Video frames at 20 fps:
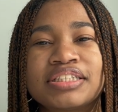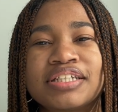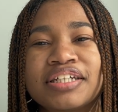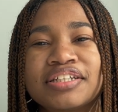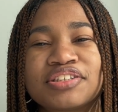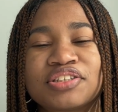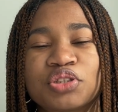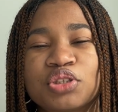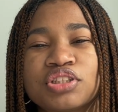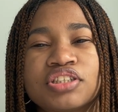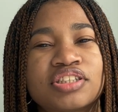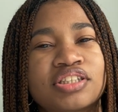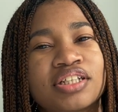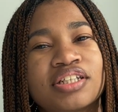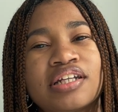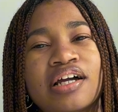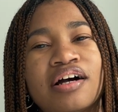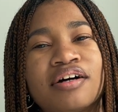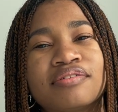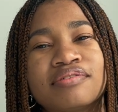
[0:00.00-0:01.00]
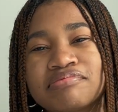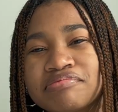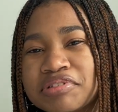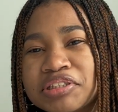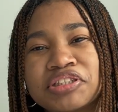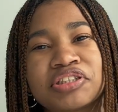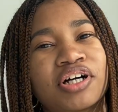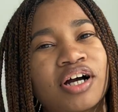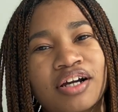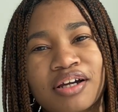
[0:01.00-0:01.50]
Like, just sit down
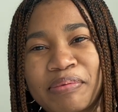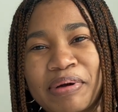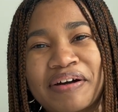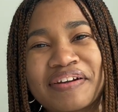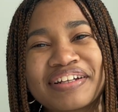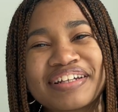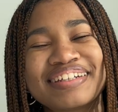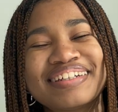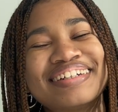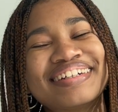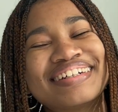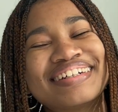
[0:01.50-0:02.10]
and talk about it.